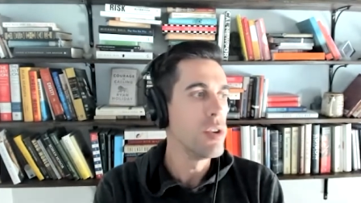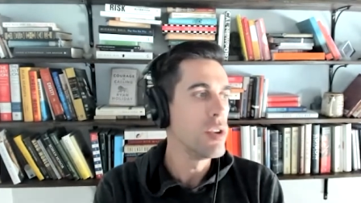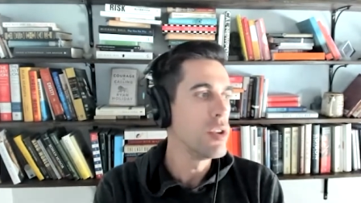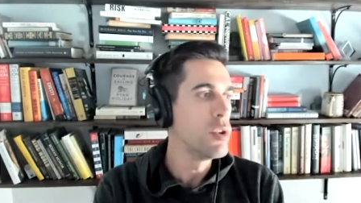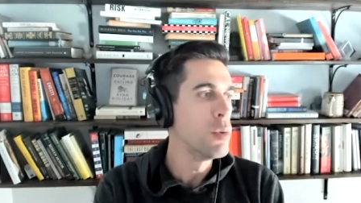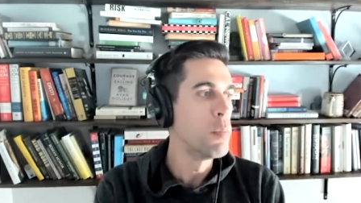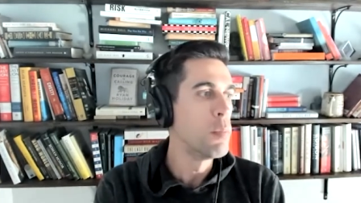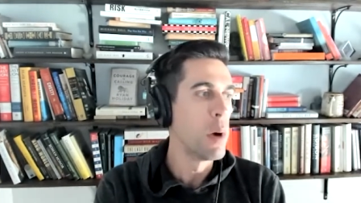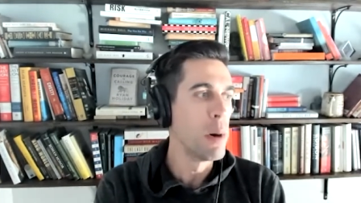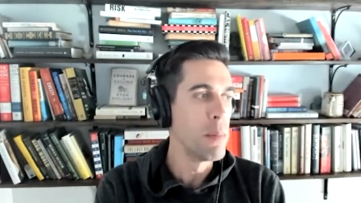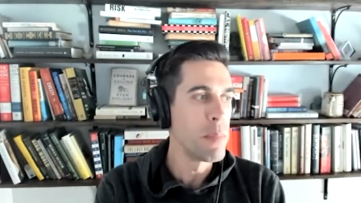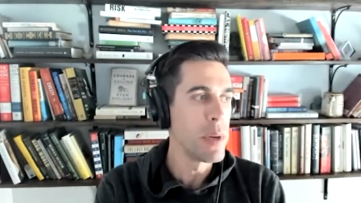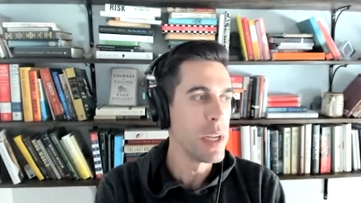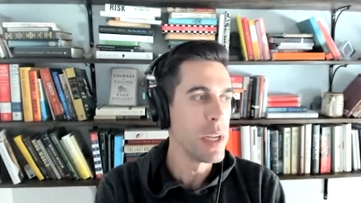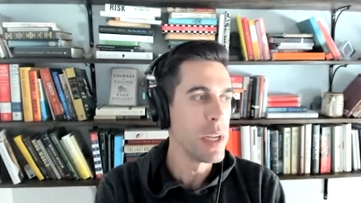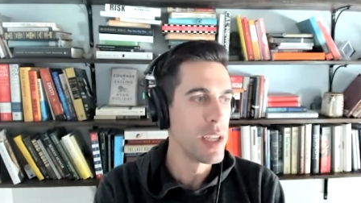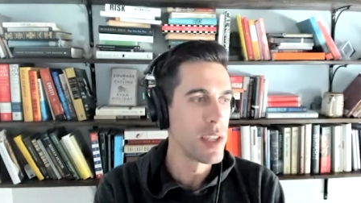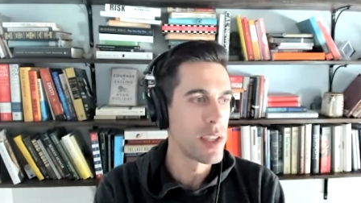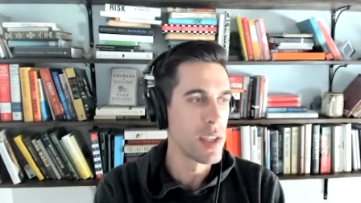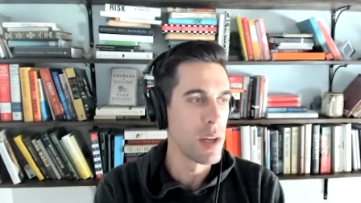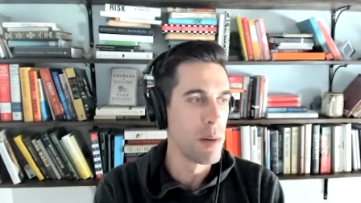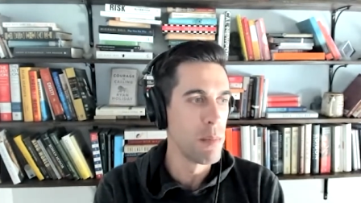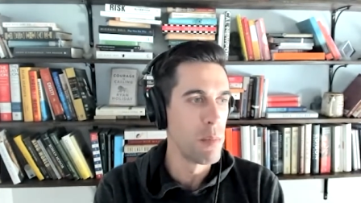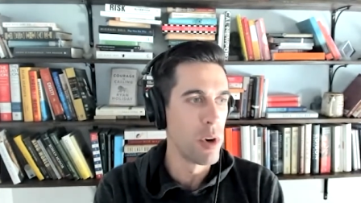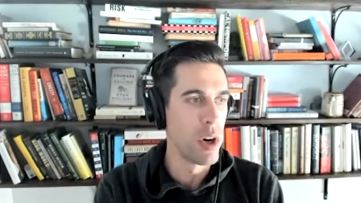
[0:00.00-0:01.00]
you bump into
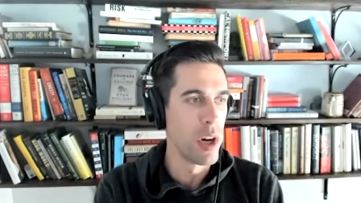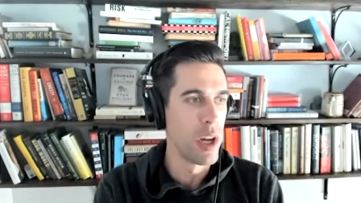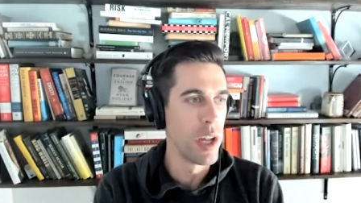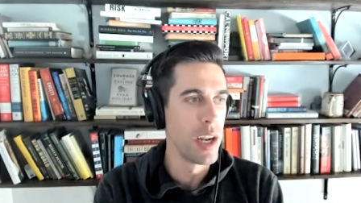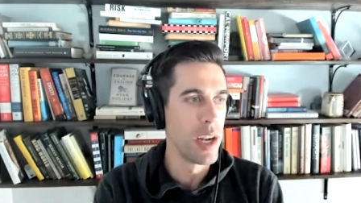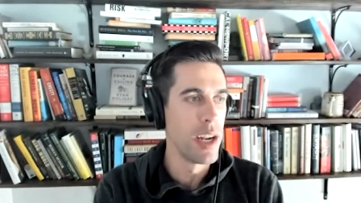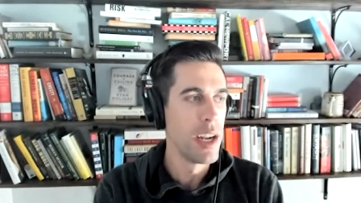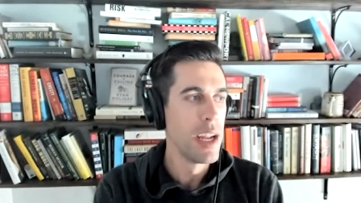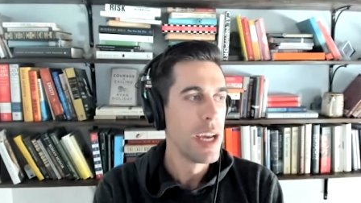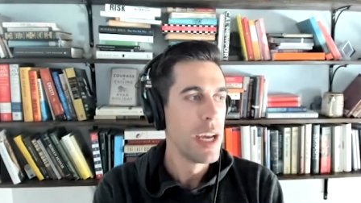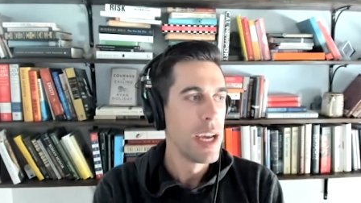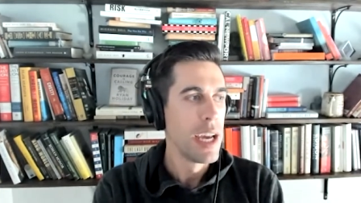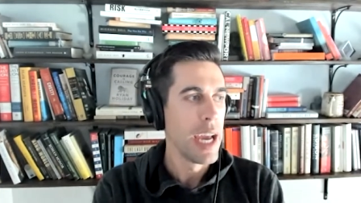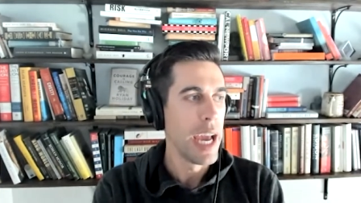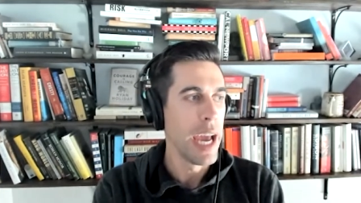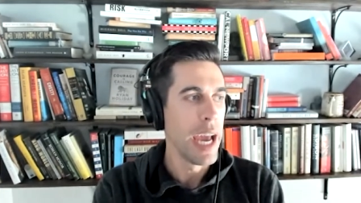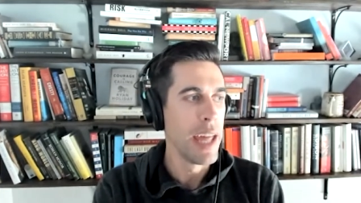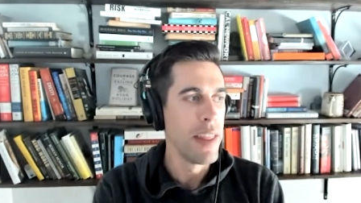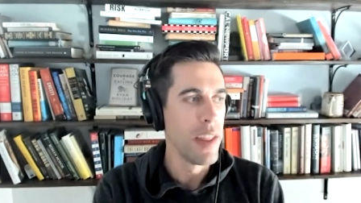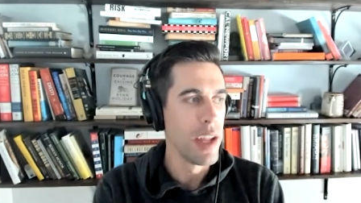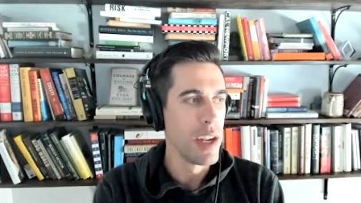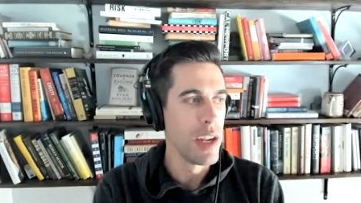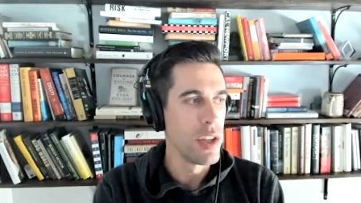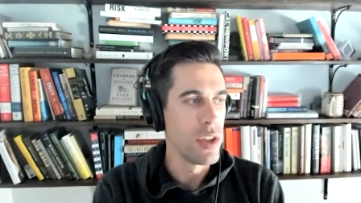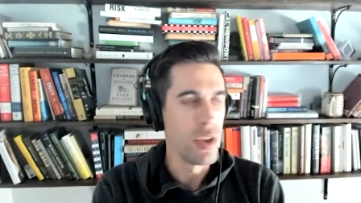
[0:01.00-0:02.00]
someone and
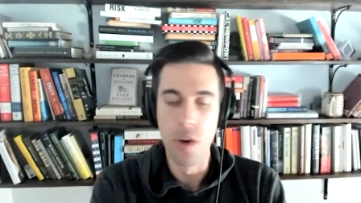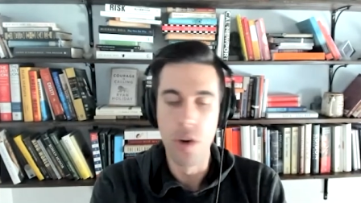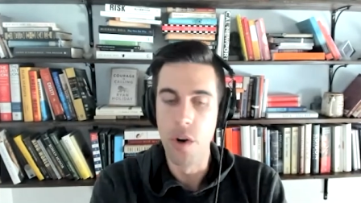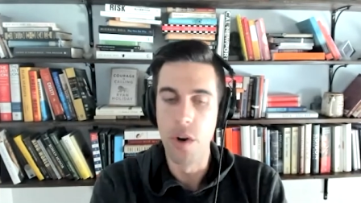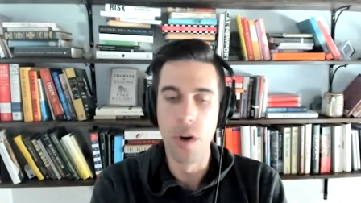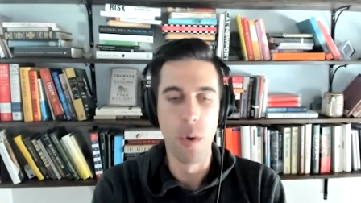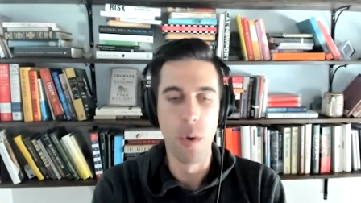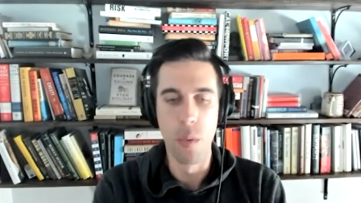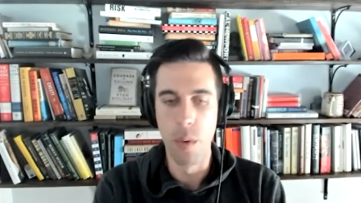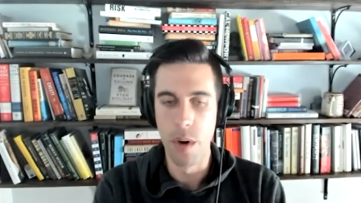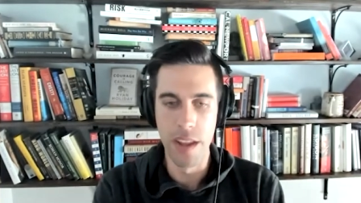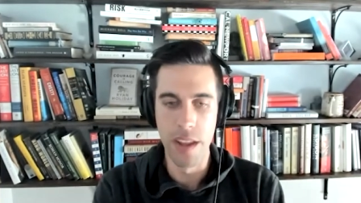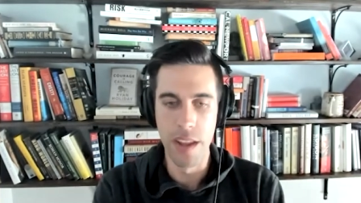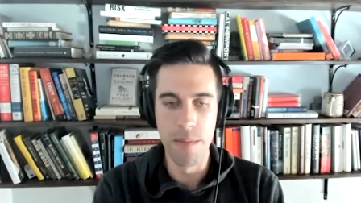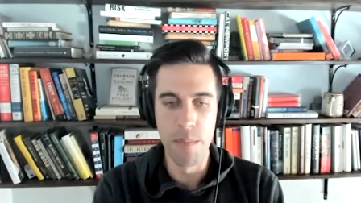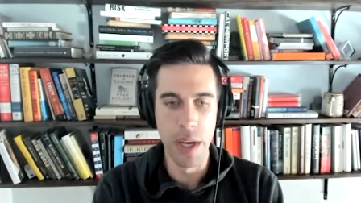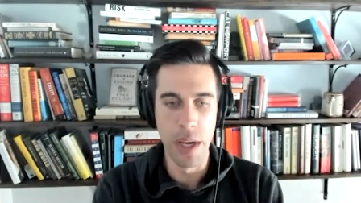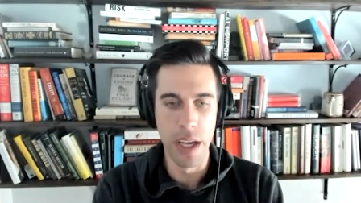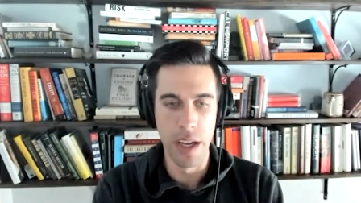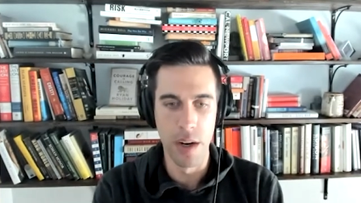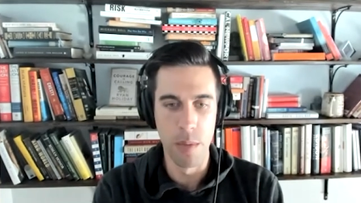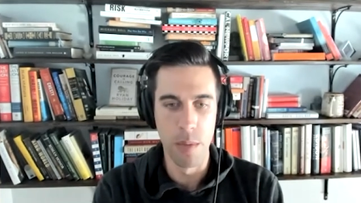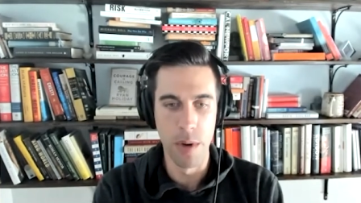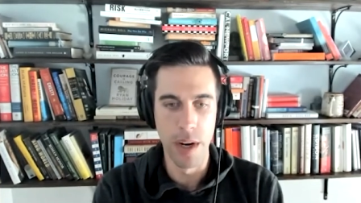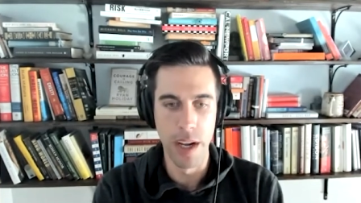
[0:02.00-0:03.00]
then you don't know where they've
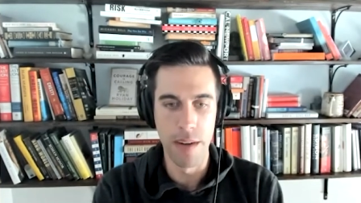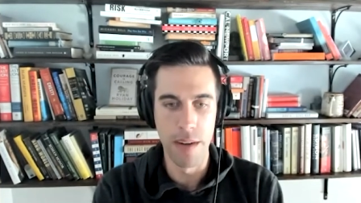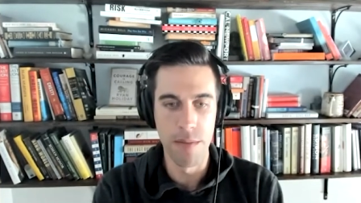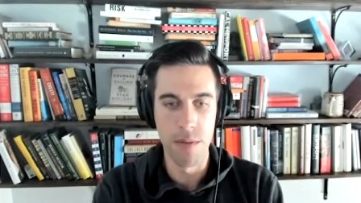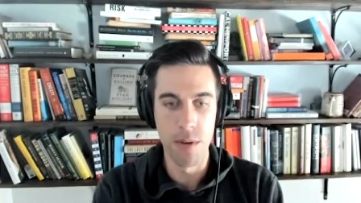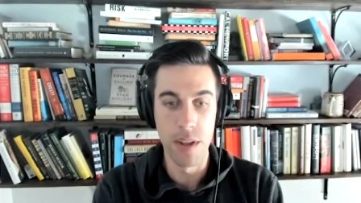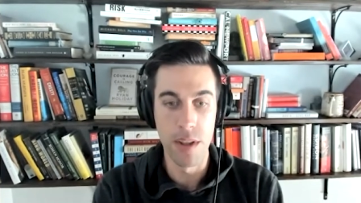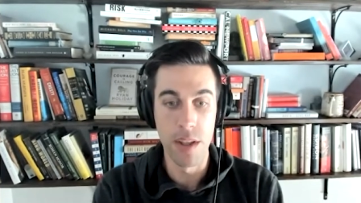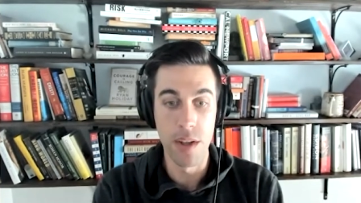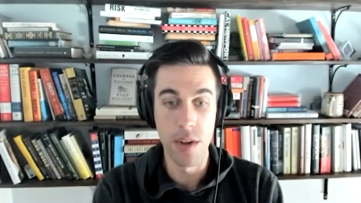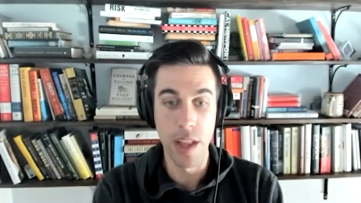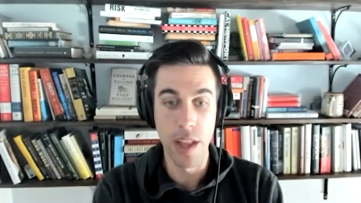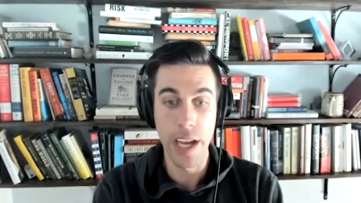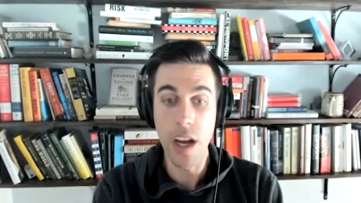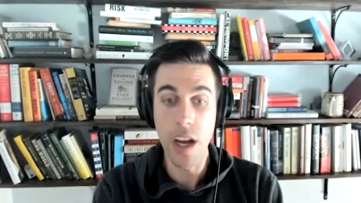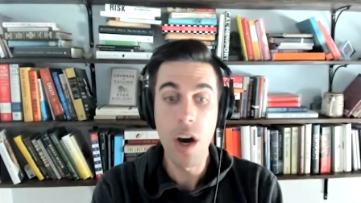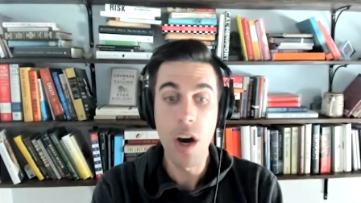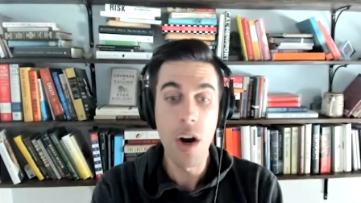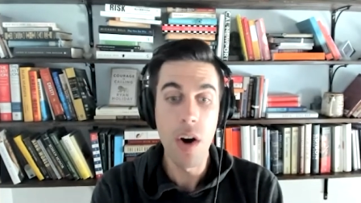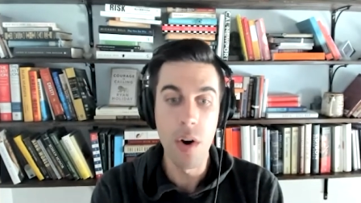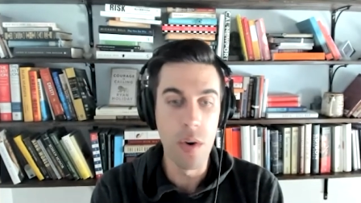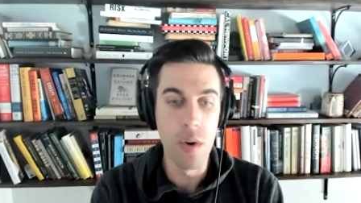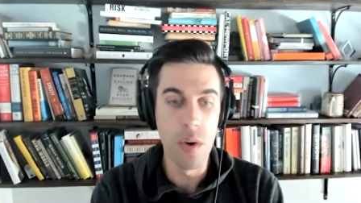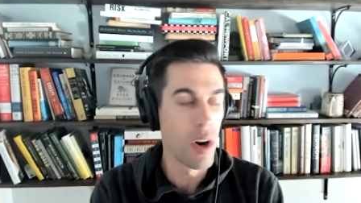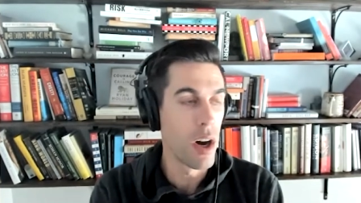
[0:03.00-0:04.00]
been or whatever, and they're like,
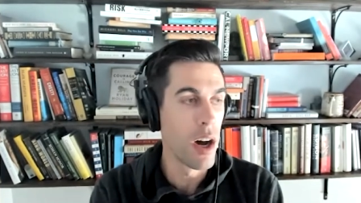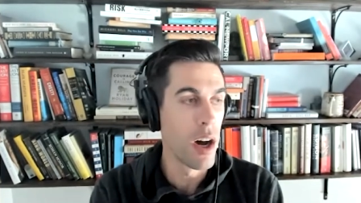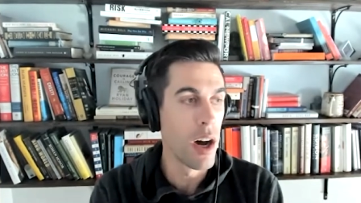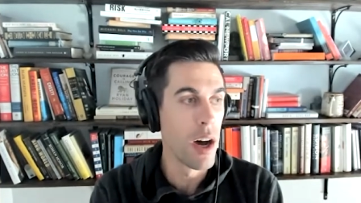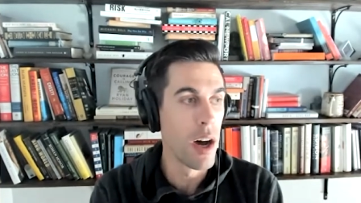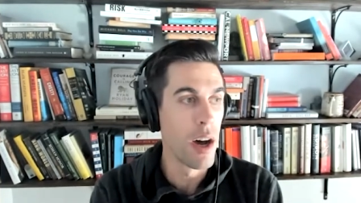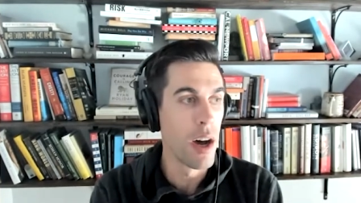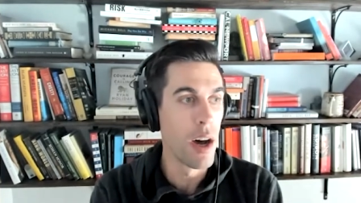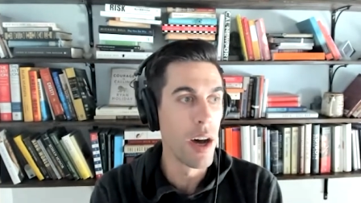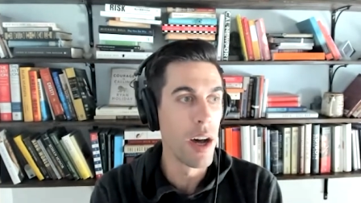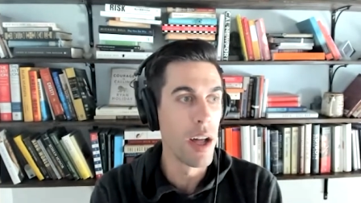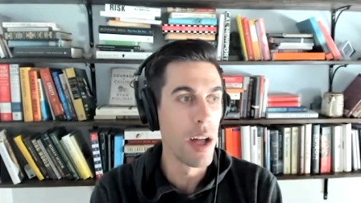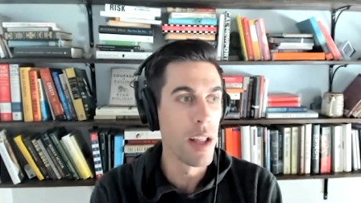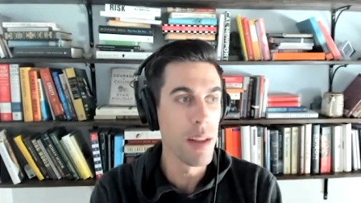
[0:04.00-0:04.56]
"Oh, uh,